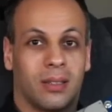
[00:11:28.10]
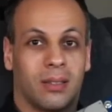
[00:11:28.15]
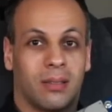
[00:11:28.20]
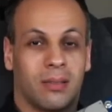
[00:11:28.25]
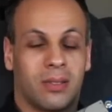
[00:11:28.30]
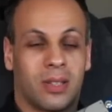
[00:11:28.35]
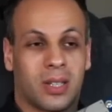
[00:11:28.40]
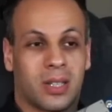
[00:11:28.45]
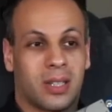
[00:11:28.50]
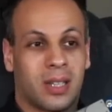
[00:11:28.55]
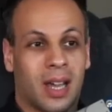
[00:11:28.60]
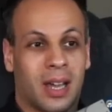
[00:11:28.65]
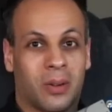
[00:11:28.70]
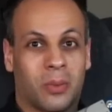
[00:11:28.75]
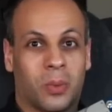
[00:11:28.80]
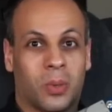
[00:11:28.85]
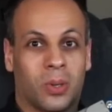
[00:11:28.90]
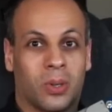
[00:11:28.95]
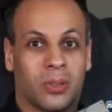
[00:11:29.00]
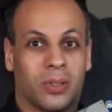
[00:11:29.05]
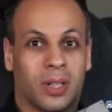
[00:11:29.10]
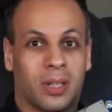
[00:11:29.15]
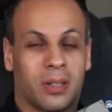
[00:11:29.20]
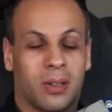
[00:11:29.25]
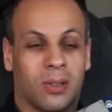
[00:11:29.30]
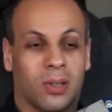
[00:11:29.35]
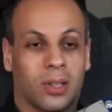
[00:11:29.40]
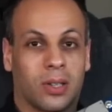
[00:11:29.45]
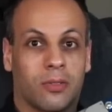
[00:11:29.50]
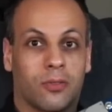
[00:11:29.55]
Just not a world that
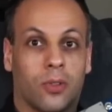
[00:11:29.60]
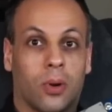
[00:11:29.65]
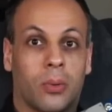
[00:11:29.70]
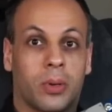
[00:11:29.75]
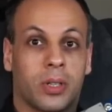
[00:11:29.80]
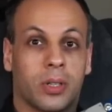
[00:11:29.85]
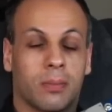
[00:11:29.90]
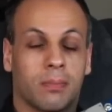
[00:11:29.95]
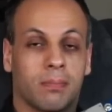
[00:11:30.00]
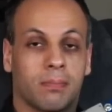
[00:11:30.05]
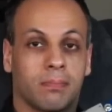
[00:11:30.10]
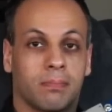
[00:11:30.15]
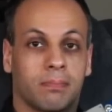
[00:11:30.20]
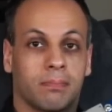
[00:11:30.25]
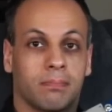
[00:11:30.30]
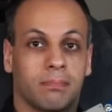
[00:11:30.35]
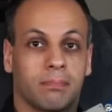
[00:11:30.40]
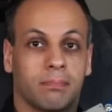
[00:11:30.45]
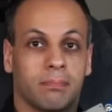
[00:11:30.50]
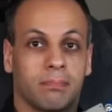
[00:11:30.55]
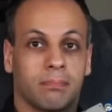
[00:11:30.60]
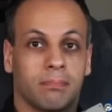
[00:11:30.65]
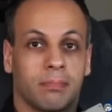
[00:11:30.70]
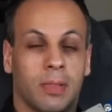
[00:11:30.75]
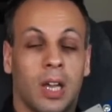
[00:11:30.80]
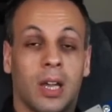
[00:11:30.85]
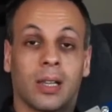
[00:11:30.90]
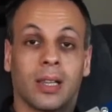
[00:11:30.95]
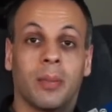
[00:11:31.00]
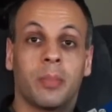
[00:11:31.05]
you're looking forward to.
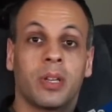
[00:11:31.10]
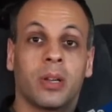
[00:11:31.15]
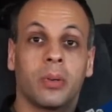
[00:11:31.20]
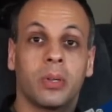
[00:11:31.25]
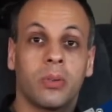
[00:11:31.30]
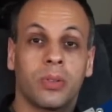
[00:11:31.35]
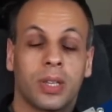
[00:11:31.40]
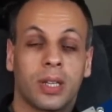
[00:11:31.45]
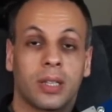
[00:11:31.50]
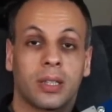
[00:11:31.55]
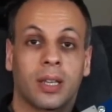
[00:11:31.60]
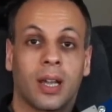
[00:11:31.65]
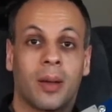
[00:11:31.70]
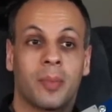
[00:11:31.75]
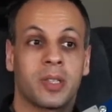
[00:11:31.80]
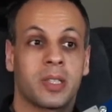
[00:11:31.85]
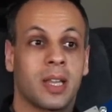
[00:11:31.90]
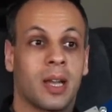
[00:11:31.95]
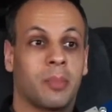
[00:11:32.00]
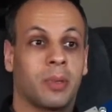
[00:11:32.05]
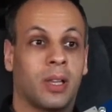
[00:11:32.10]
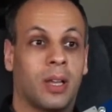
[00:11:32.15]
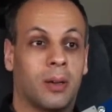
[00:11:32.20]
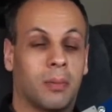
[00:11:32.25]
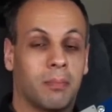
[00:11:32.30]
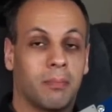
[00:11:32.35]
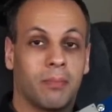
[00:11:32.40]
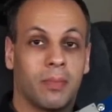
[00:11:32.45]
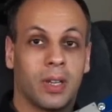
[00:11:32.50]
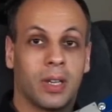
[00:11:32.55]
Let me know what you think in the comments down below.